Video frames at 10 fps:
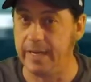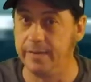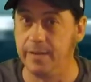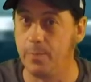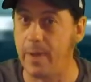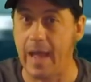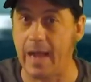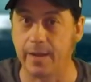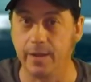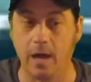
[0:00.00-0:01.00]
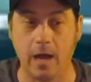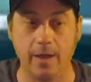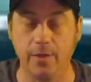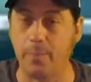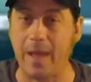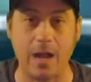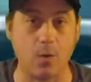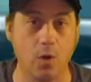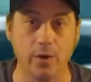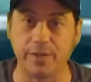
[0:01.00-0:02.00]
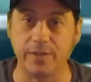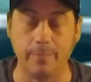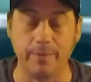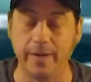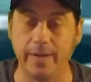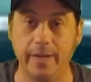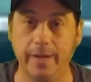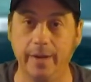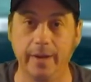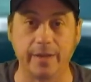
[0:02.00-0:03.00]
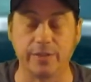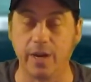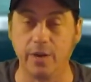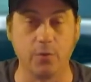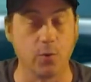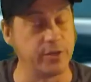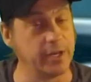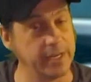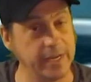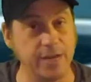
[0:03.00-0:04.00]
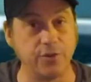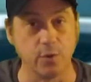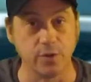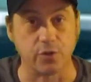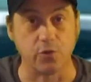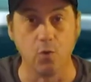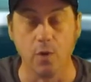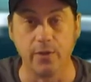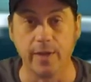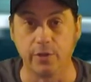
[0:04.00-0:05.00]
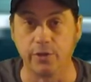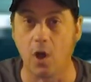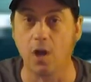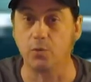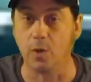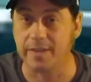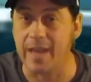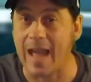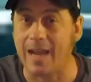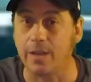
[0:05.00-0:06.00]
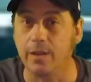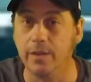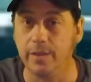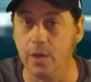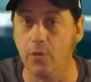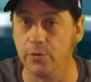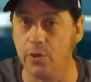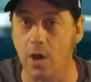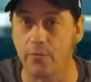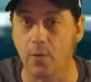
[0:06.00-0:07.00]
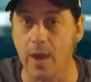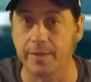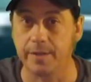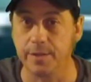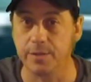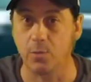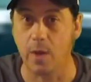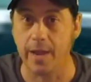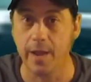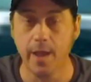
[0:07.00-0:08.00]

into the pack won't accept it. And like I said, unfortunately, nature is a cruel thing. The dogs will attack the other dog for acting this way.